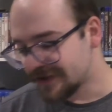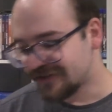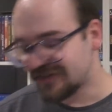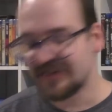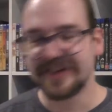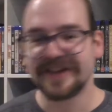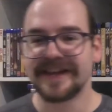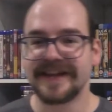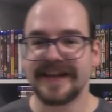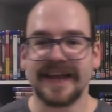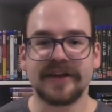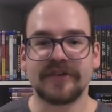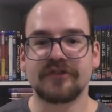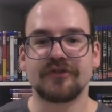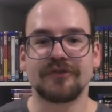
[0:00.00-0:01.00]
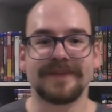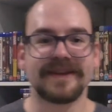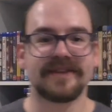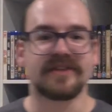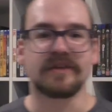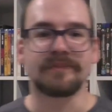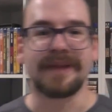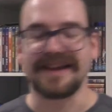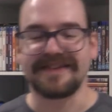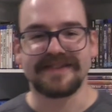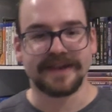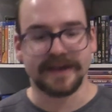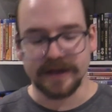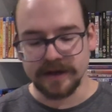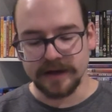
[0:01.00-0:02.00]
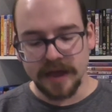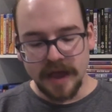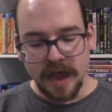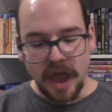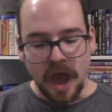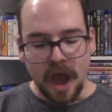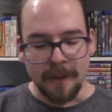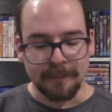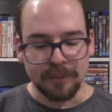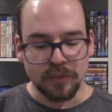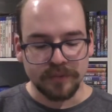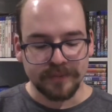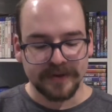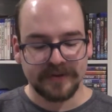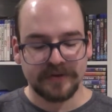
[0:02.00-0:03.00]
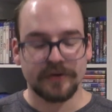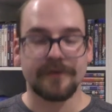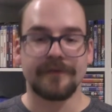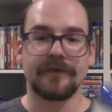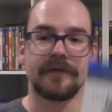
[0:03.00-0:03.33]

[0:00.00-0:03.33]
just that extra bit spicier, I bought myself